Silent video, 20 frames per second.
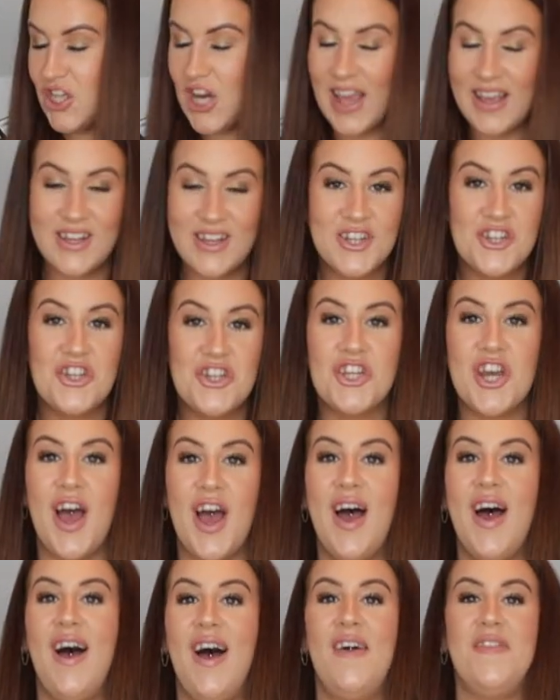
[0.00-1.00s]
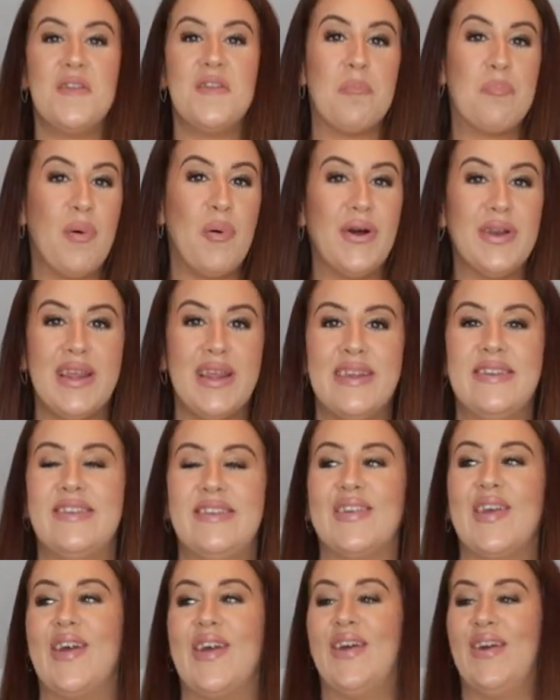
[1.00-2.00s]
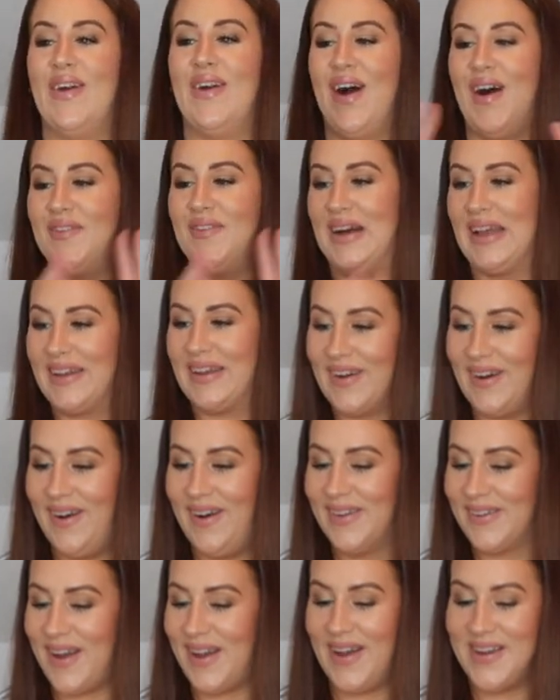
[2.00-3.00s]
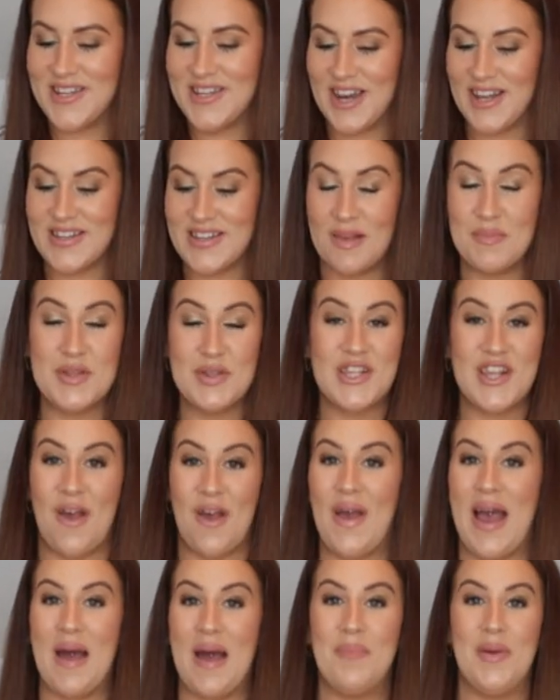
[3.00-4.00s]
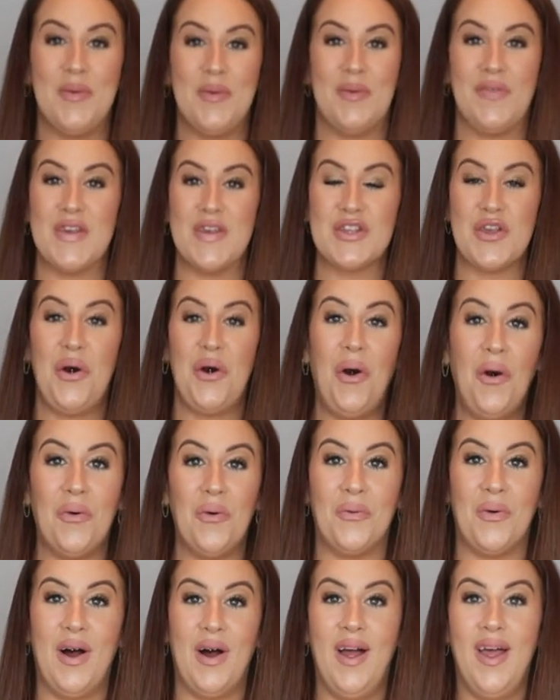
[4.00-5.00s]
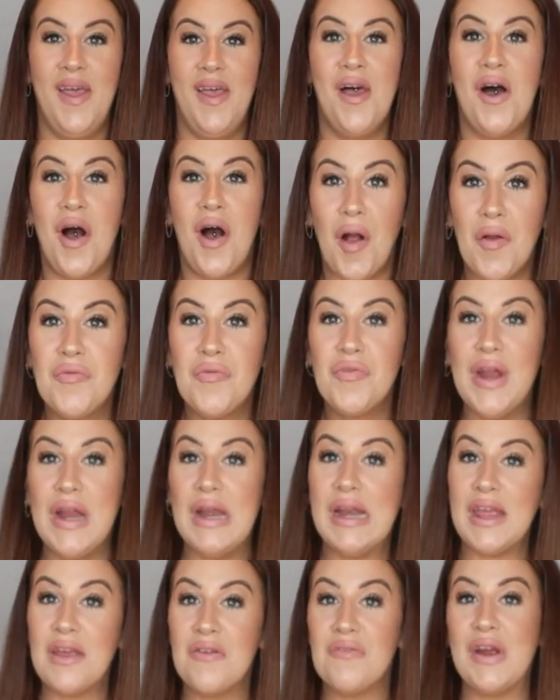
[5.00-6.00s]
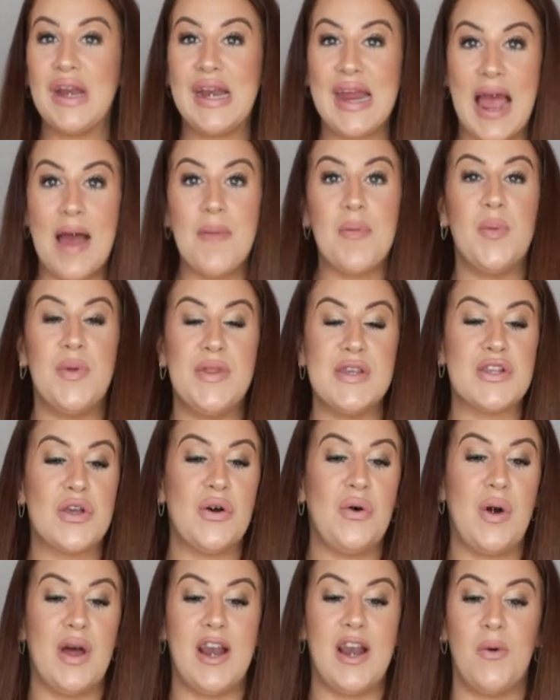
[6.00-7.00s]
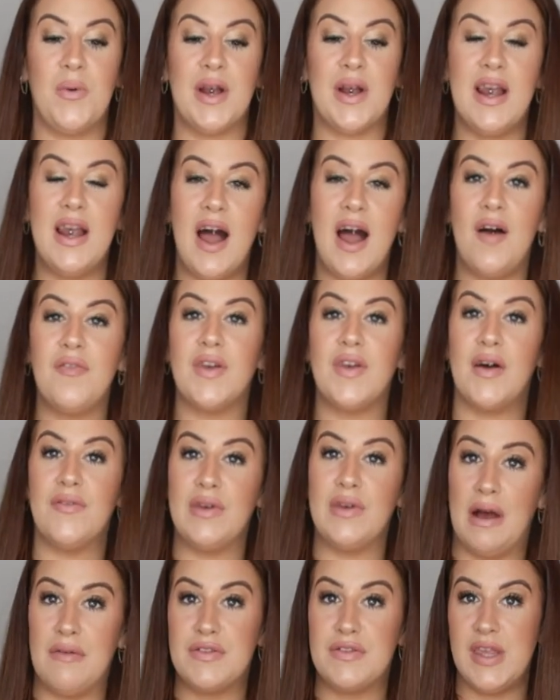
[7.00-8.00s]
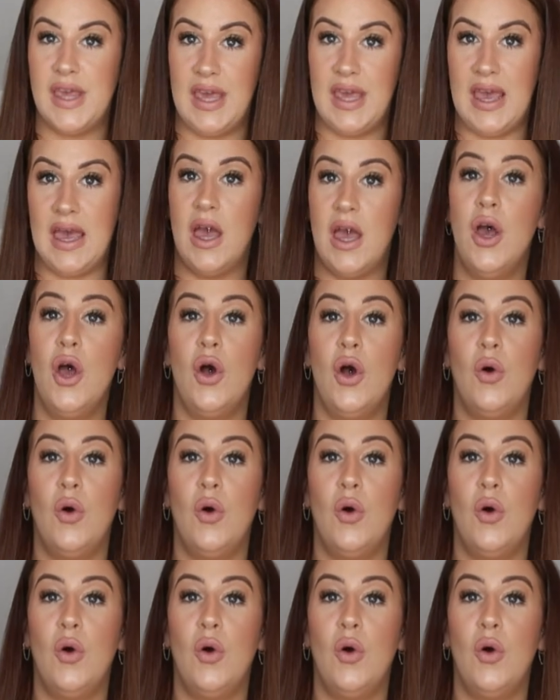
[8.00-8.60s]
checkered shirt, the bodysuit. Oh my god, I'm so happy with this haul. I'm really, really happy with this haul, and I would love, love, love to hear